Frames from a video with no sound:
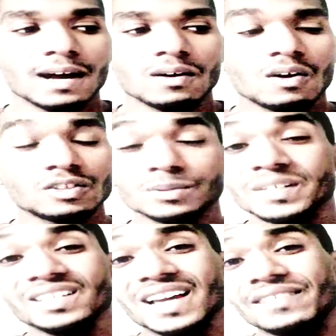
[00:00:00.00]

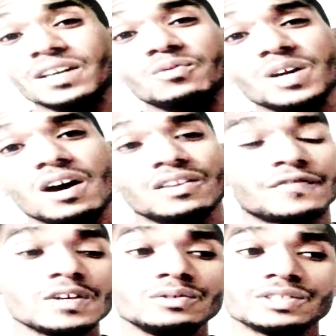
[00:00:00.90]
ultimately, I think we are
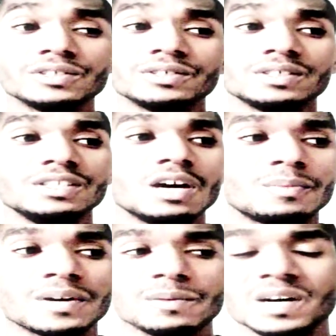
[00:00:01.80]
the future,
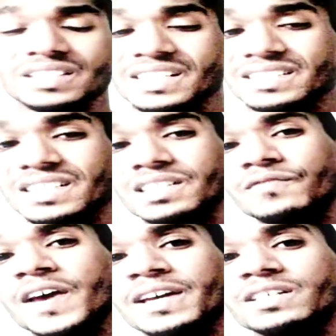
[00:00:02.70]
pretty much as
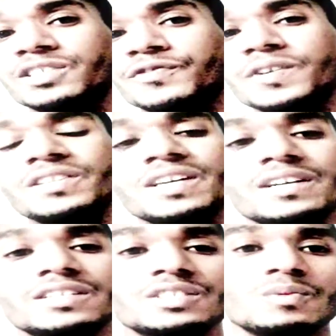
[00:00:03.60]
innovators, free
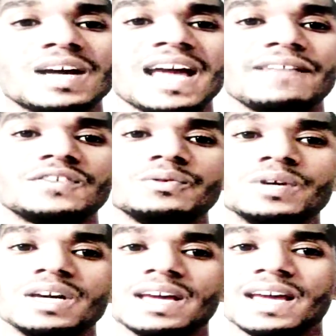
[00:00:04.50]
thinkers, and what have you.
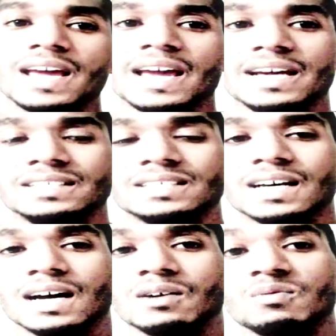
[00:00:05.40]
And
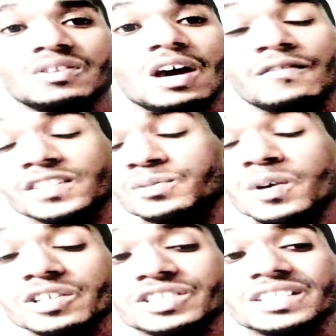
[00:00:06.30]
with all of us
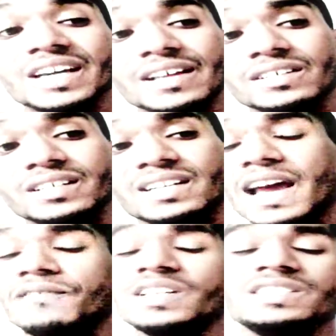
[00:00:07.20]
merged together and
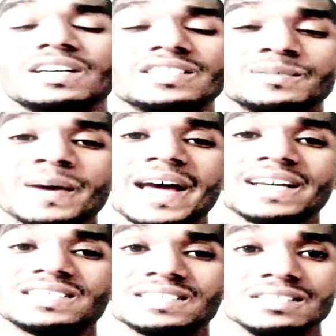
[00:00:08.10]
having each other's backs,